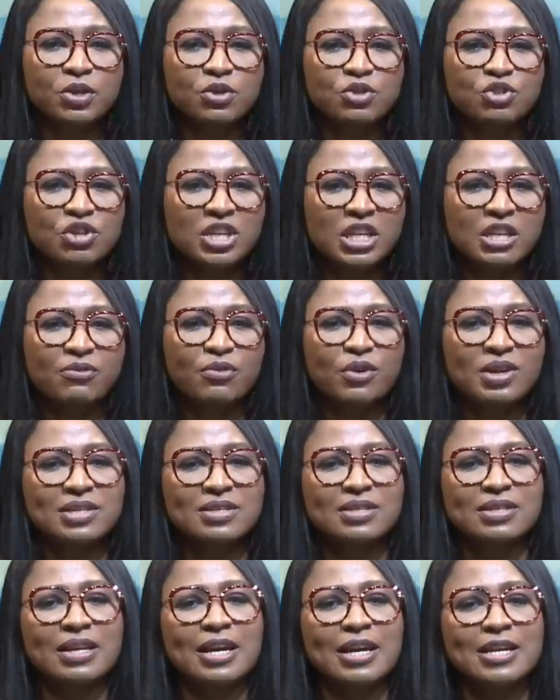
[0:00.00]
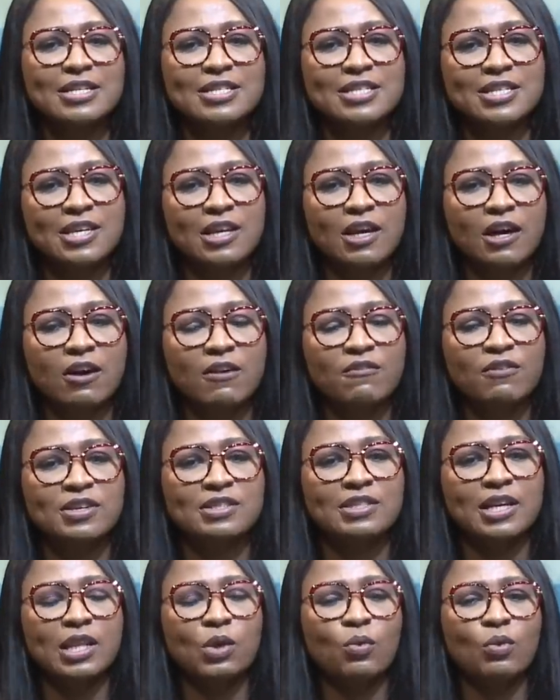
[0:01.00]
Could you give us an idea of
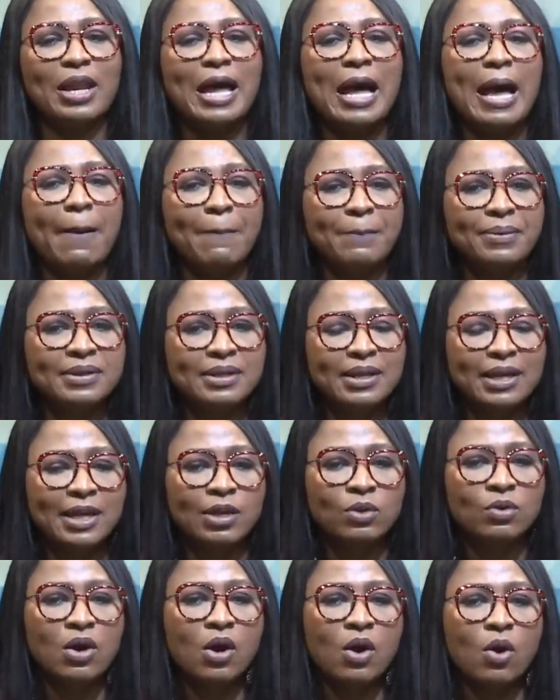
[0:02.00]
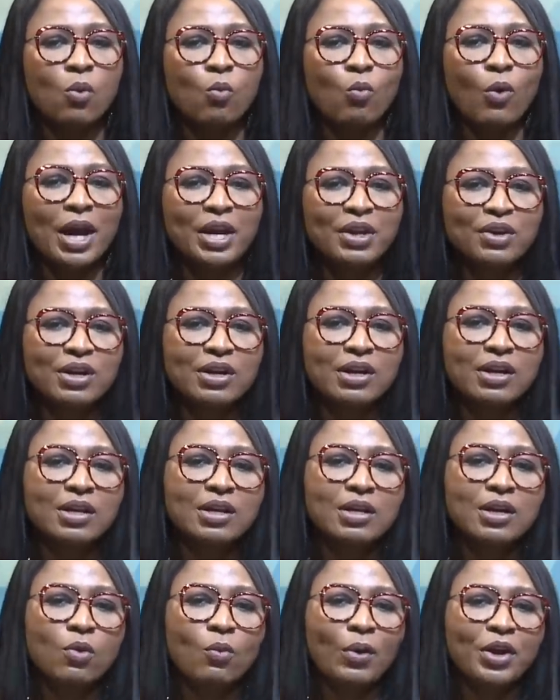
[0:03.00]
exactly what happened and why your,
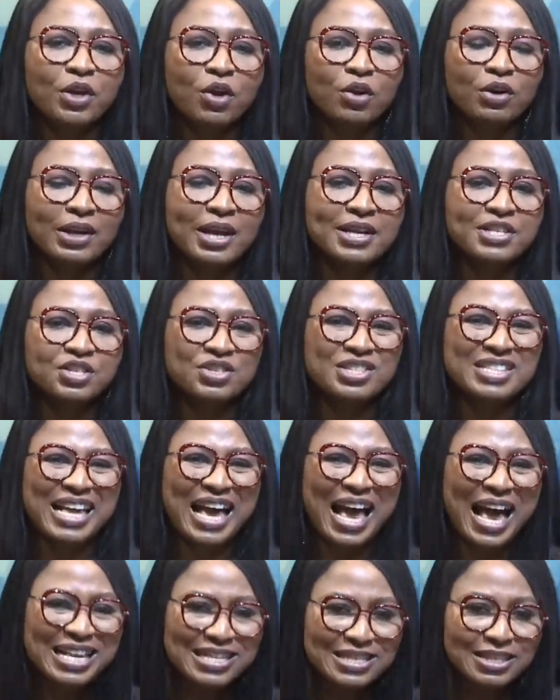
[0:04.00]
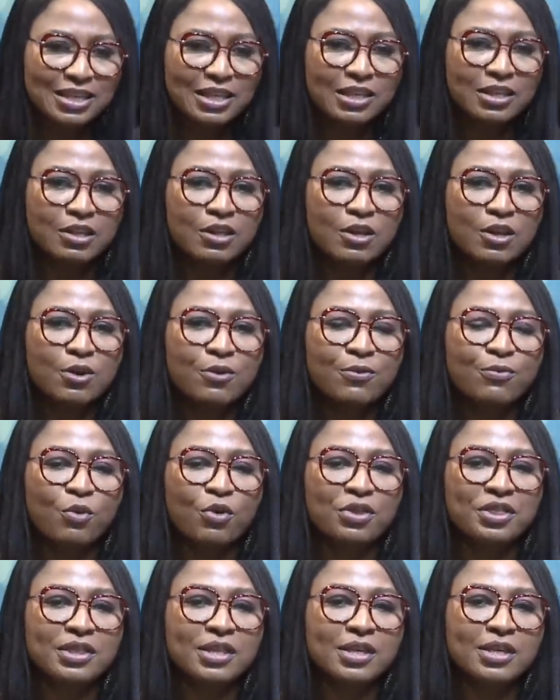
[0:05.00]
why your organization is asking
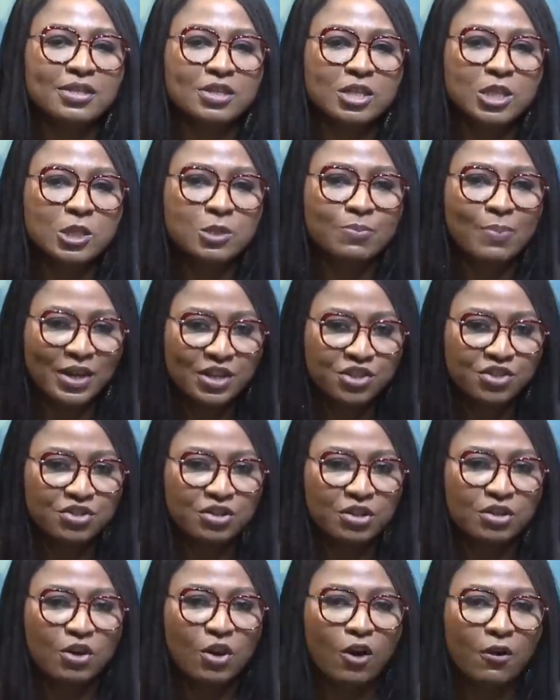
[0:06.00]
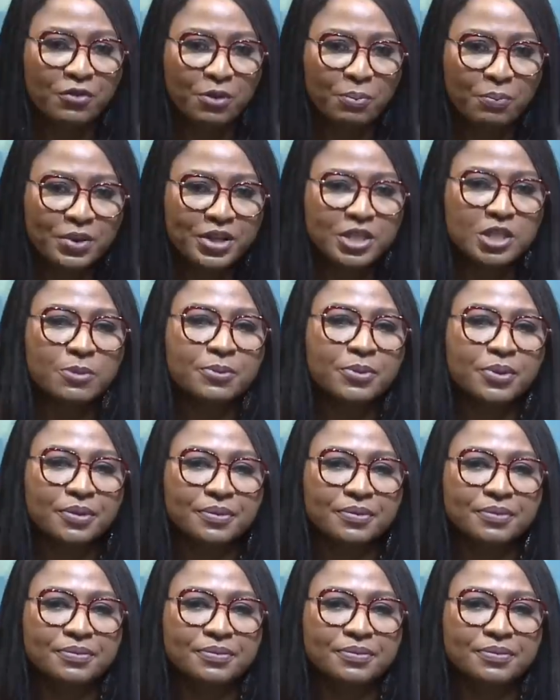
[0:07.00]
for the suspension of the principal?